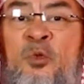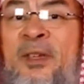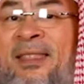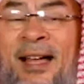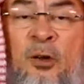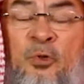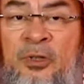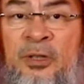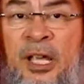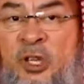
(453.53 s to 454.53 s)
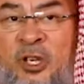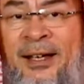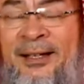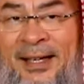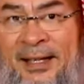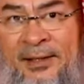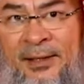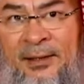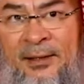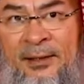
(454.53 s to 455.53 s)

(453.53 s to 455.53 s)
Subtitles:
without ejaculating,